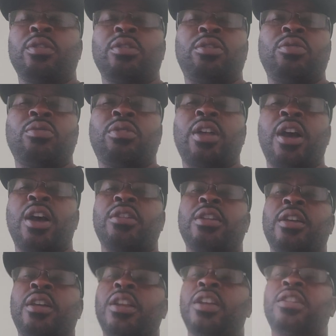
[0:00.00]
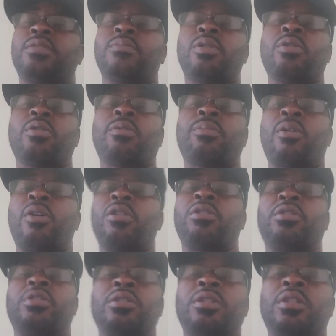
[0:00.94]
2000 LS motor
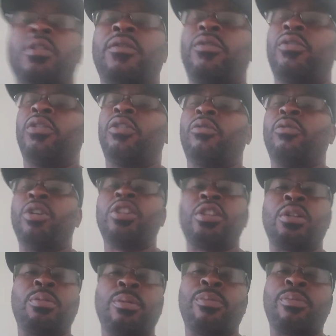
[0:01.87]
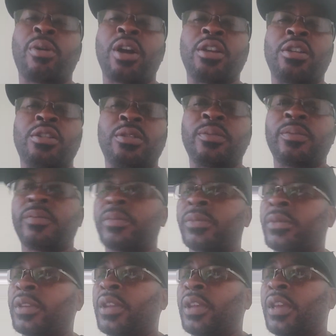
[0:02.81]
parts for a reasonable price.
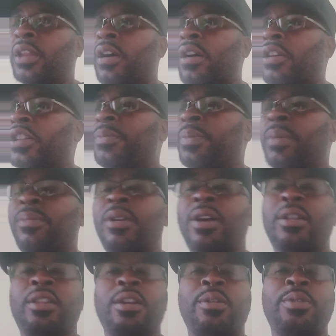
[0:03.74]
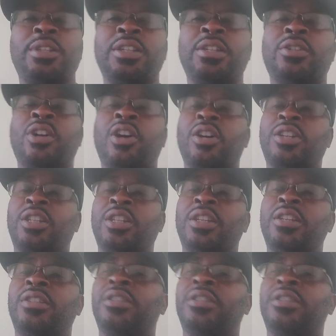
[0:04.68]
And all these people out there with these RTs